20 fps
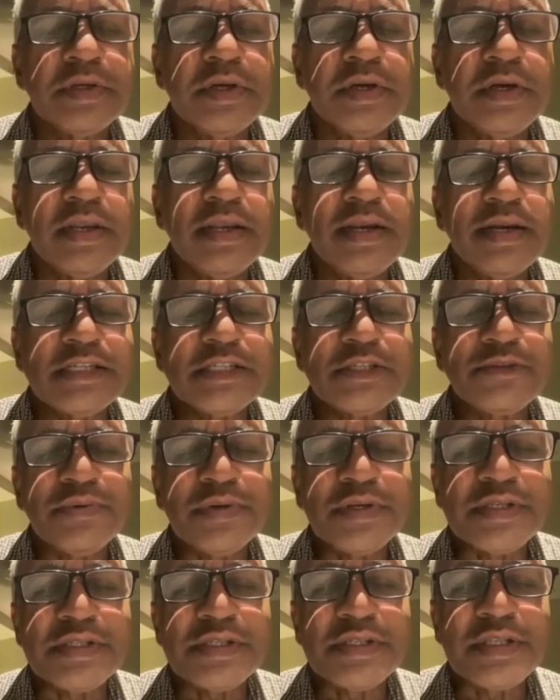let us
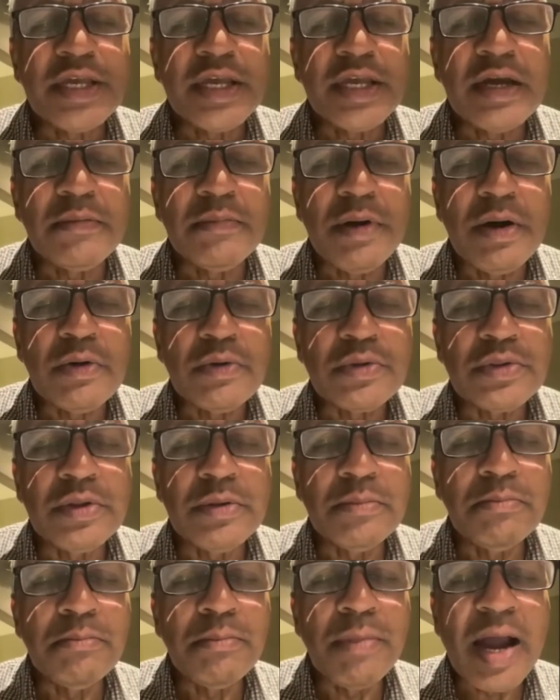first think about
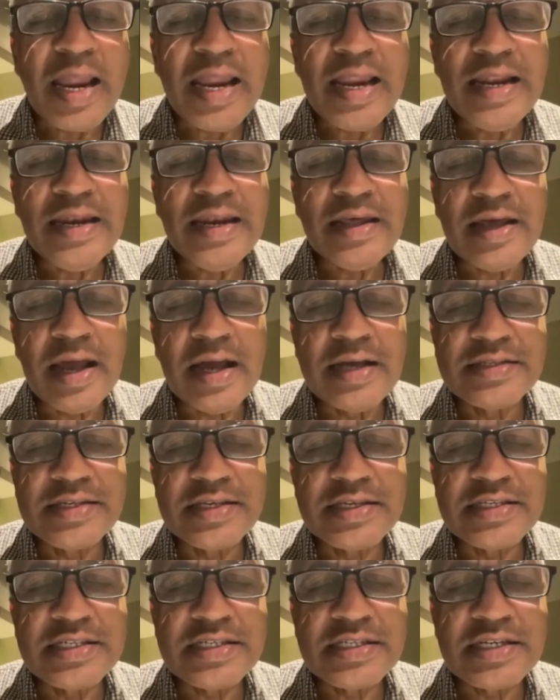the mind as
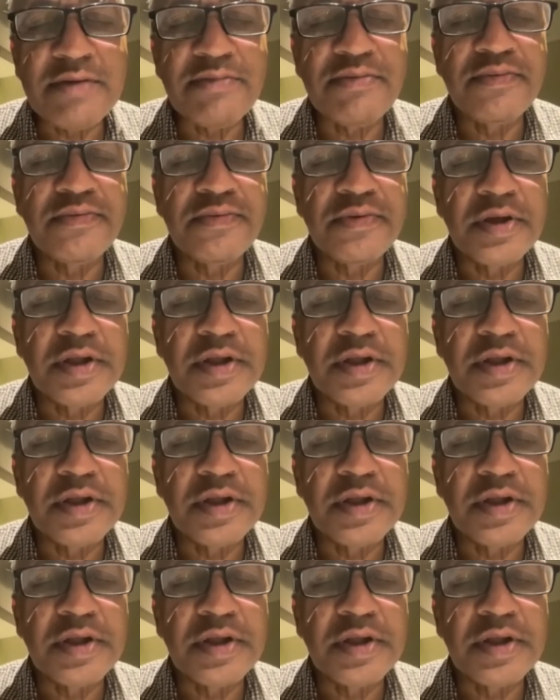a stuff.